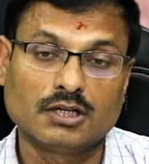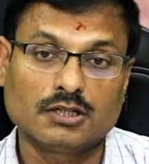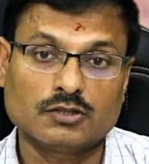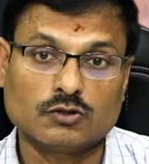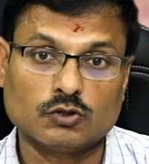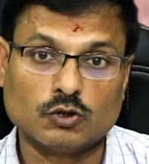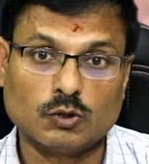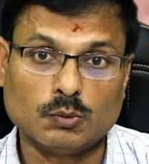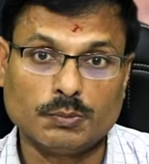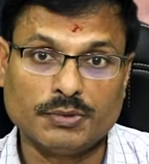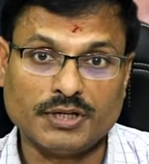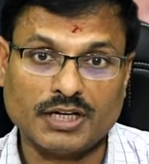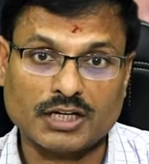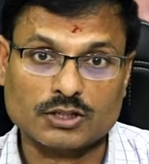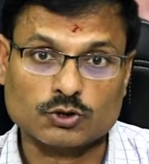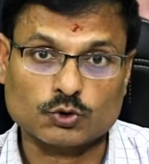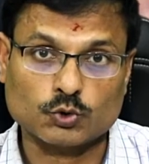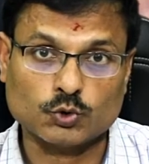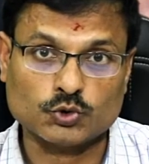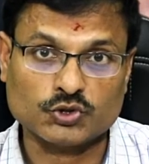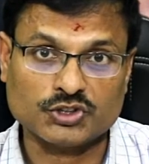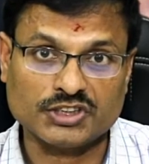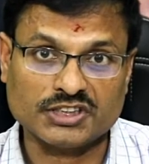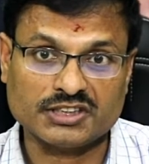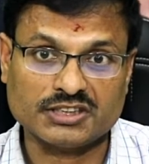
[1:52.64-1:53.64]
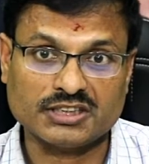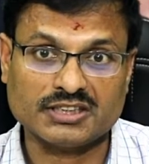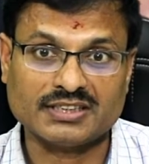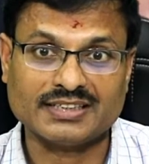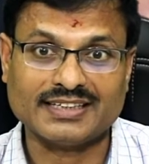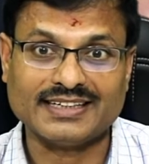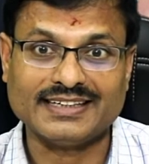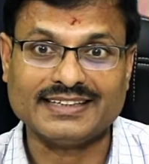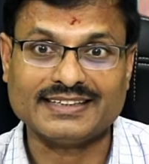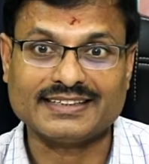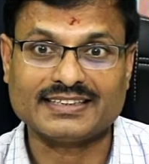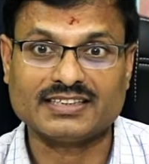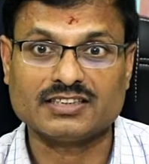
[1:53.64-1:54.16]
There will be associated
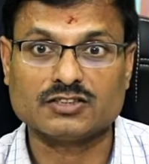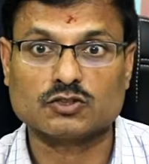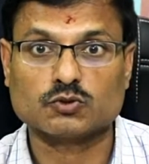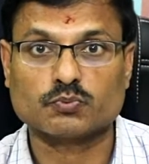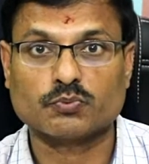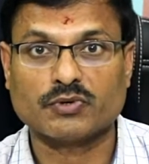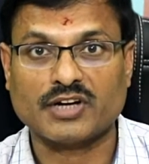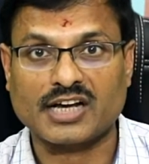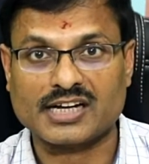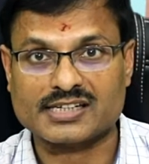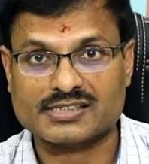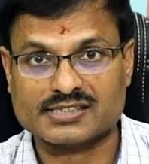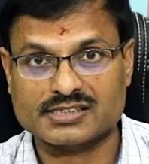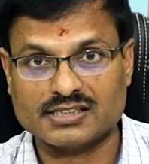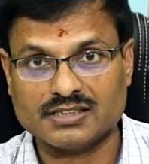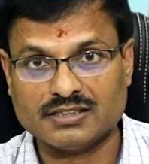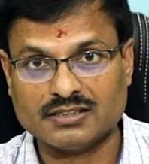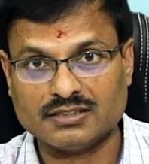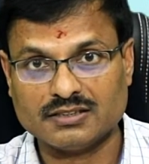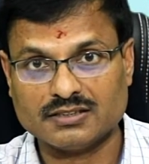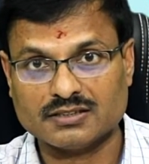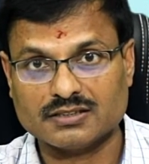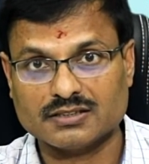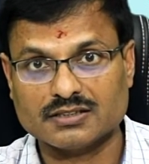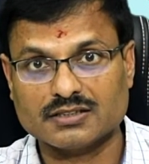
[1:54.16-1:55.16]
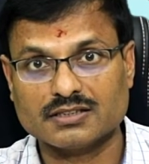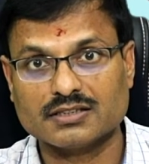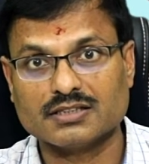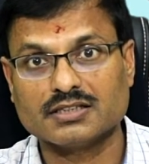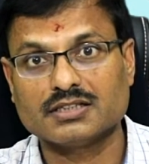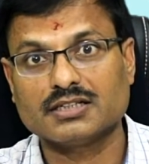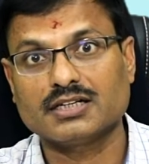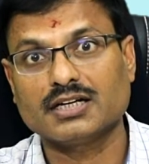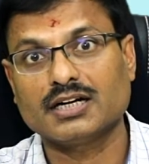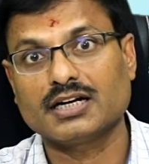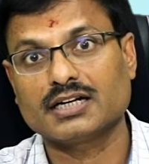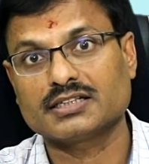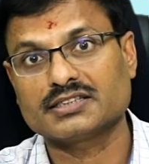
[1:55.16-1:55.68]
increased flexion
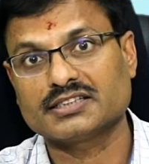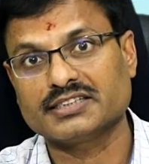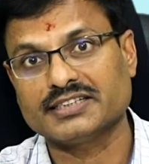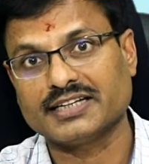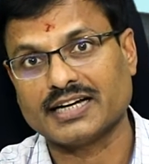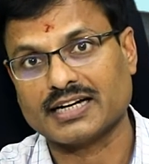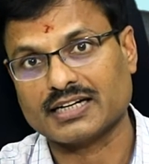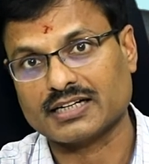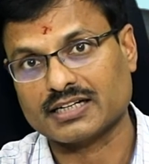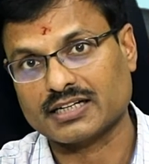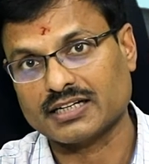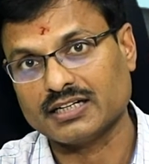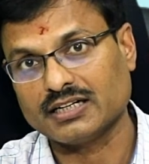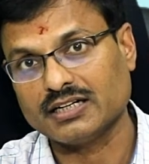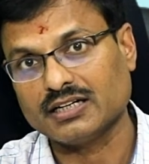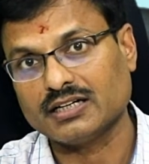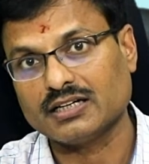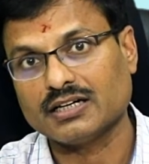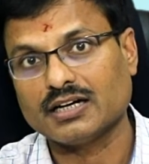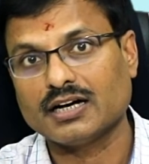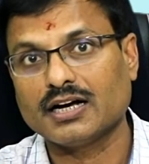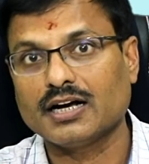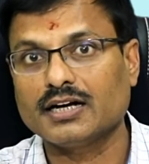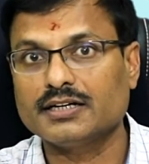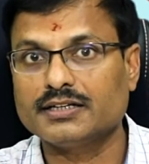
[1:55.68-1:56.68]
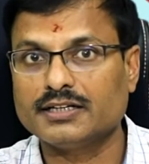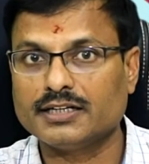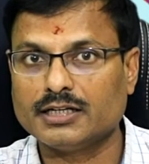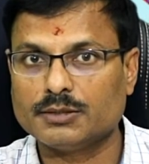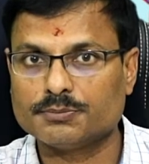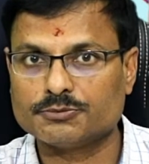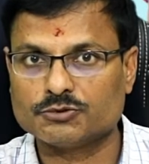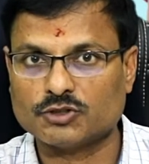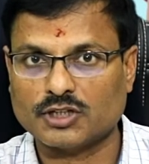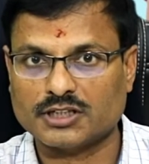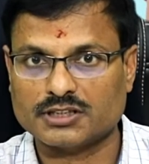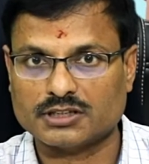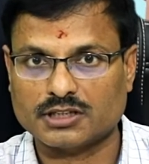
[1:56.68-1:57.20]
at the ankle and hip
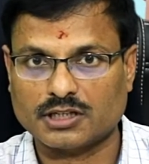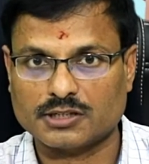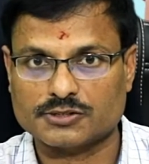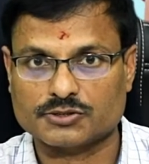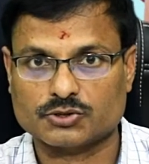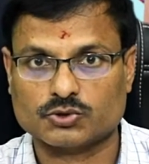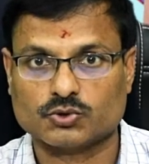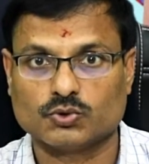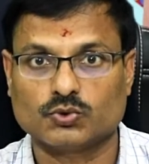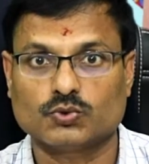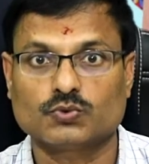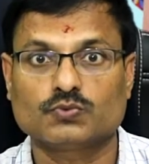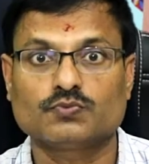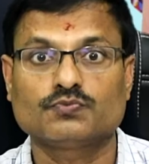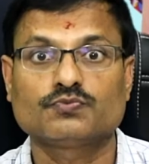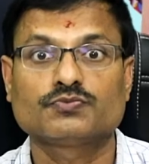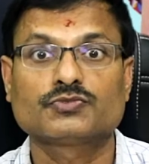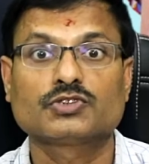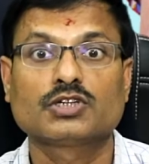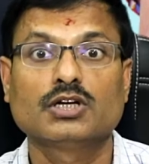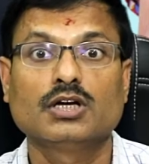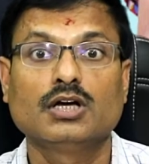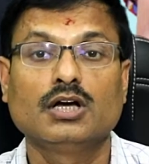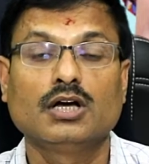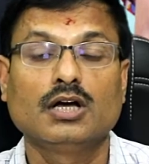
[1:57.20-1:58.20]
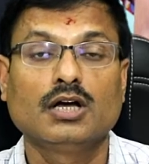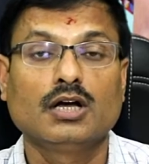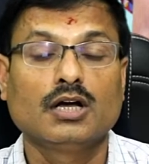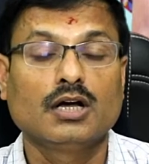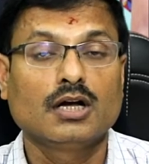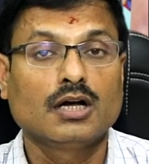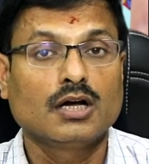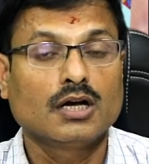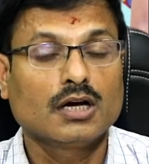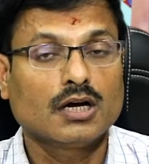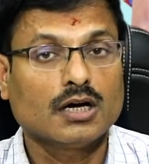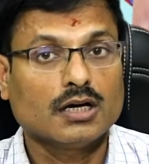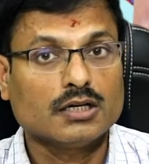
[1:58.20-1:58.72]
joint also.
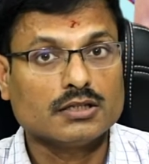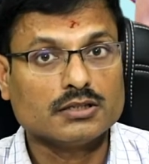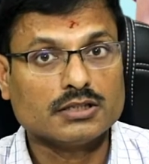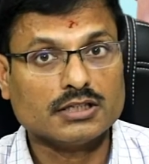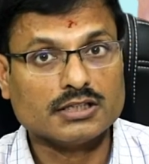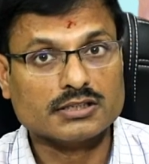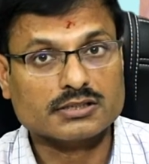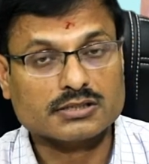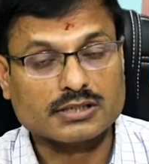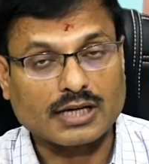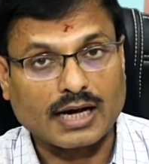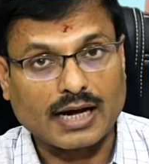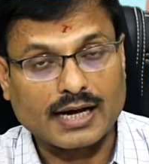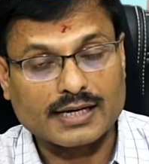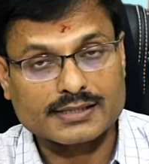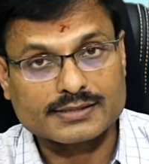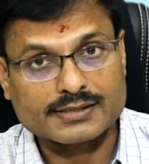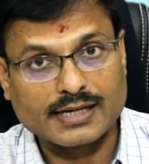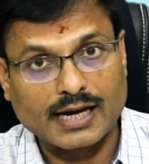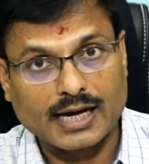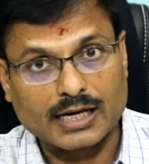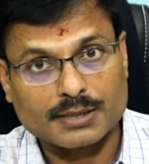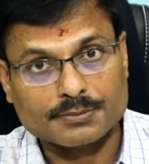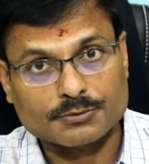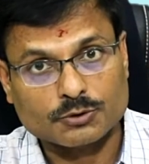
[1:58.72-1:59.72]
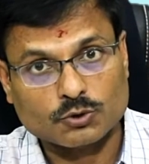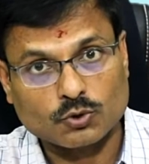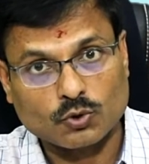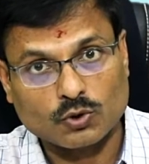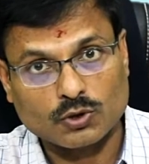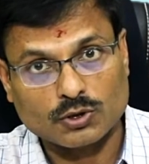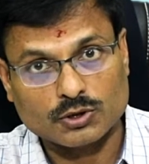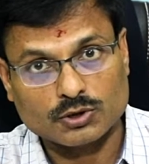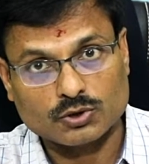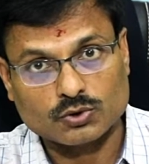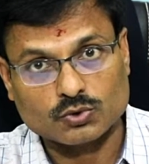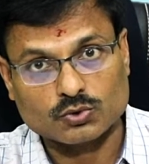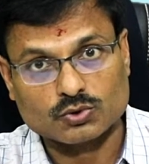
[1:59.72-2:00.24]
There is, as I have told
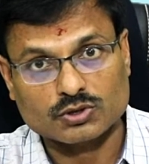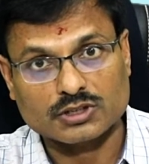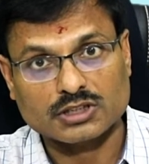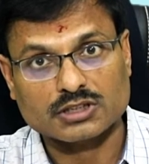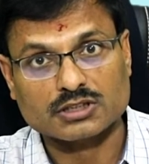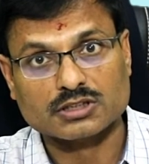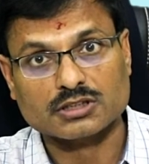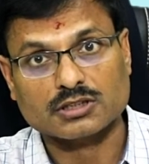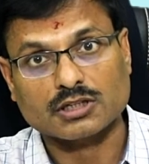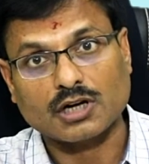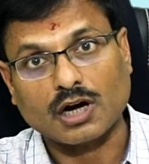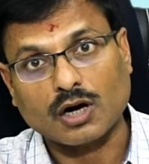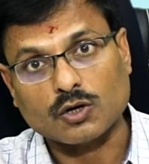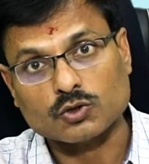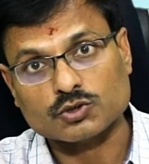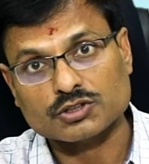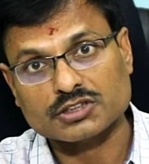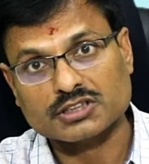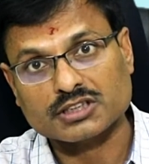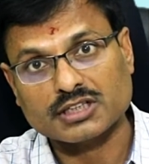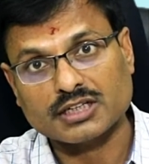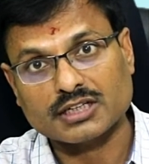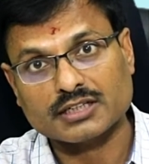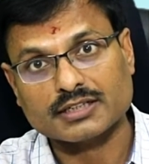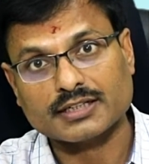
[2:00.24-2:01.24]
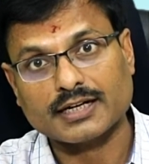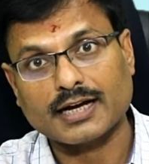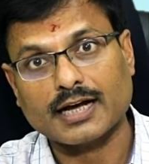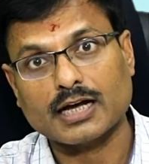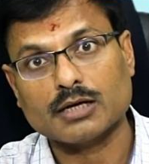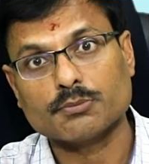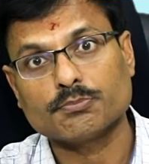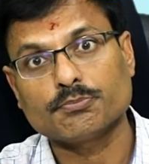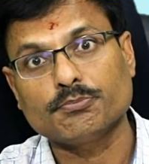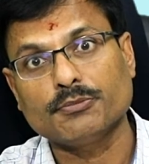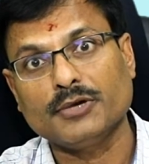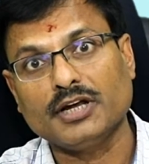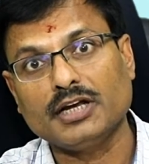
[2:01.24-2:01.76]
you, that crouch gait
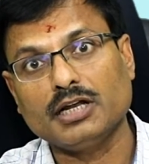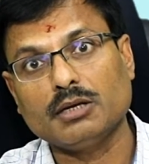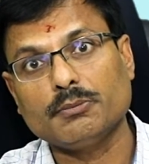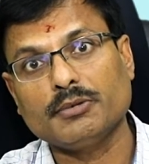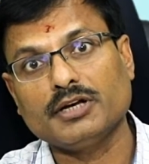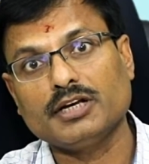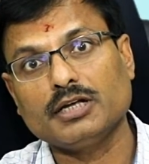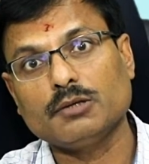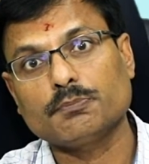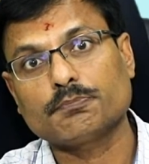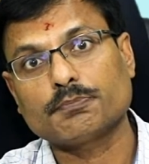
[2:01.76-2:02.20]
have many